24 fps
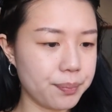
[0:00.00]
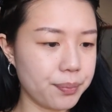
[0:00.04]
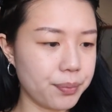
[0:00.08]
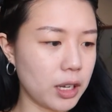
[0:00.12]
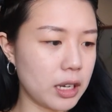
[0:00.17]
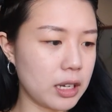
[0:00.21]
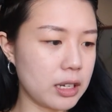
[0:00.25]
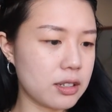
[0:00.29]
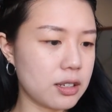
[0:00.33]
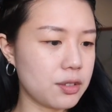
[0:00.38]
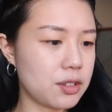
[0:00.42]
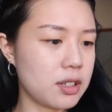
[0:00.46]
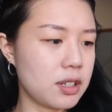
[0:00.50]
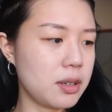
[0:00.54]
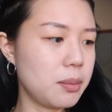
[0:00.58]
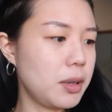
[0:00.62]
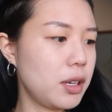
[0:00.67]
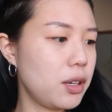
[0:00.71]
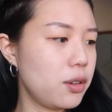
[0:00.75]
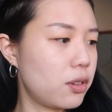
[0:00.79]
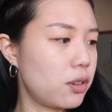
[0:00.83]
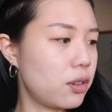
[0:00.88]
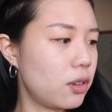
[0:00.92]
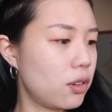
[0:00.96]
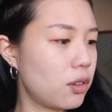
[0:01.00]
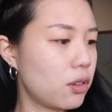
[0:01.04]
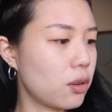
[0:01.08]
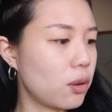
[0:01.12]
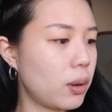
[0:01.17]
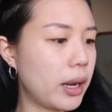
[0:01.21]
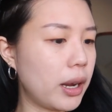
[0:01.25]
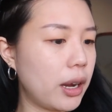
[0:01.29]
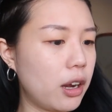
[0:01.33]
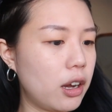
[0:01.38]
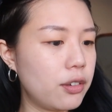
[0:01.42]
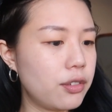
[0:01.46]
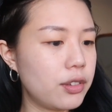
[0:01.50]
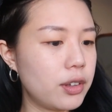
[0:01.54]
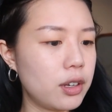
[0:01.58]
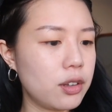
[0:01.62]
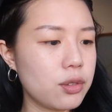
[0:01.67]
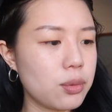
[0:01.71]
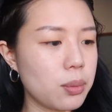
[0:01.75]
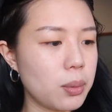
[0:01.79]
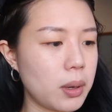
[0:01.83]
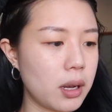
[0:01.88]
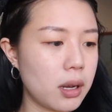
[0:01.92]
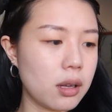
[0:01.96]
You guys have seen me use this quite often
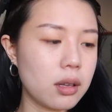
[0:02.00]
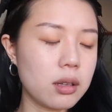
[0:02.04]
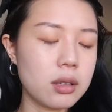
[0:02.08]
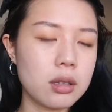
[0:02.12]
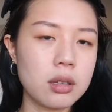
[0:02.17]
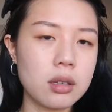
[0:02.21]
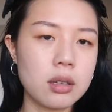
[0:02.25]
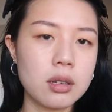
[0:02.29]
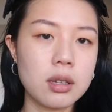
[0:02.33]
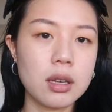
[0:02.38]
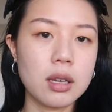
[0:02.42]
as well.